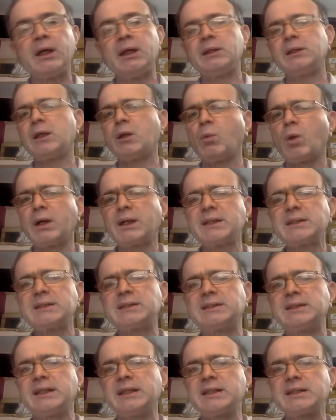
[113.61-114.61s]
Then what is
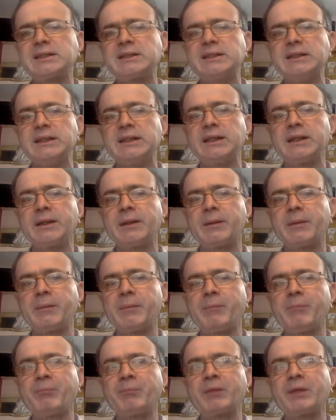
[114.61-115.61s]
jealousy?
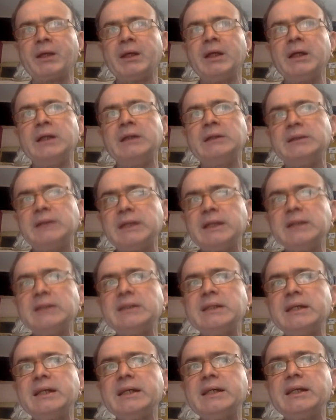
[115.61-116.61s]

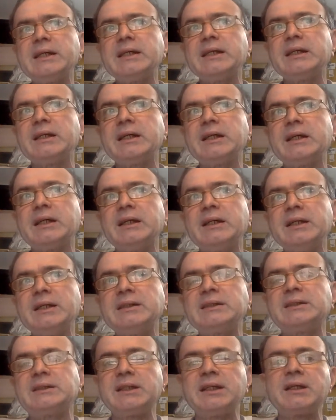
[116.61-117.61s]
Jealousy
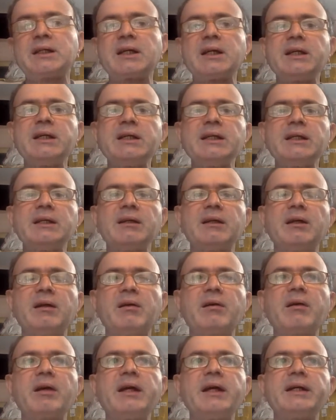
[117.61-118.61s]
is generally
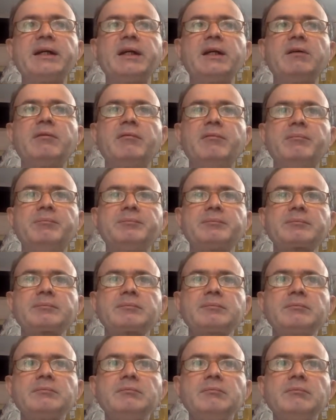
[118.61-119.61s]
related
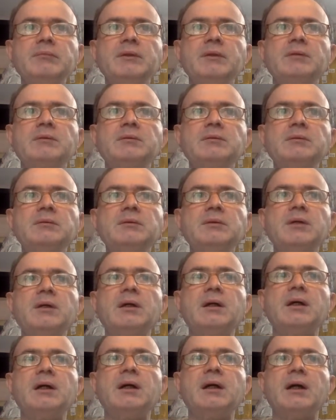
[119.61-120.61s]

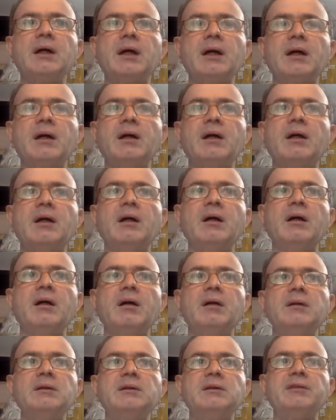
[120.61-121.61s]
to
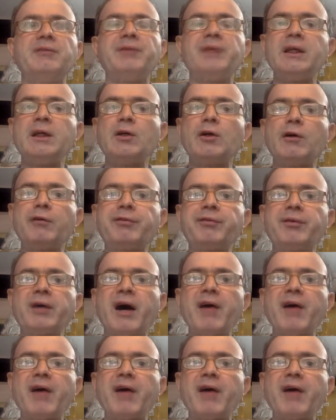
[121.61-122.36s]
the feeling of